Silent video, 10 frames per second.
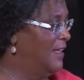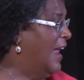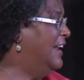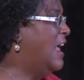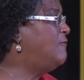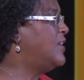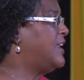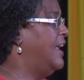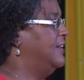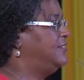And in every
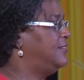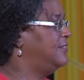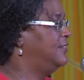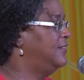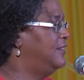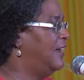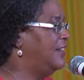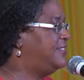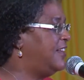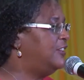case, I
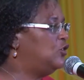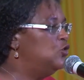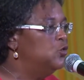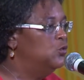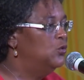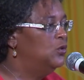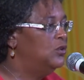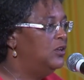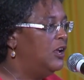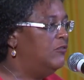say to you
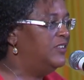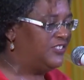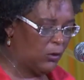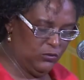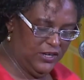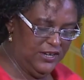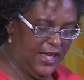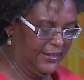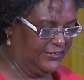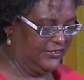a resounding
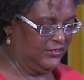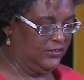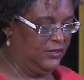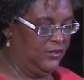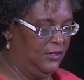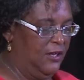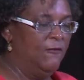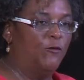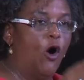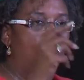yes.
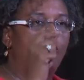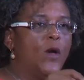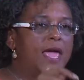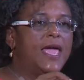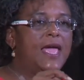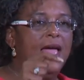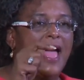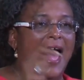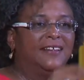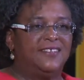For we
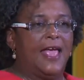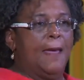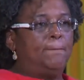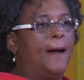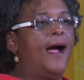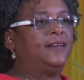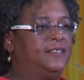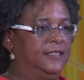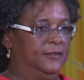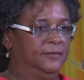as a
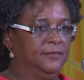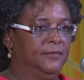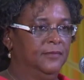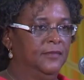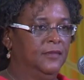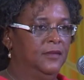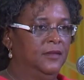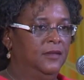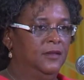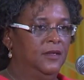party
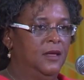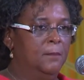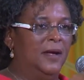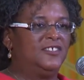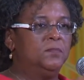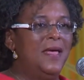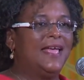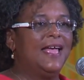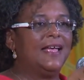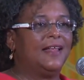must
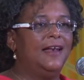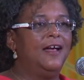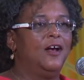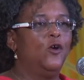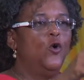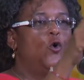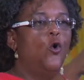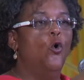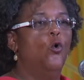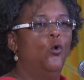make it clear
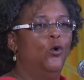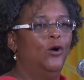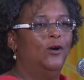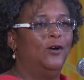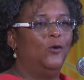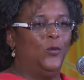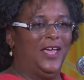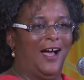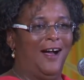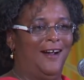who
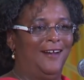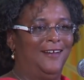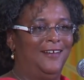we are,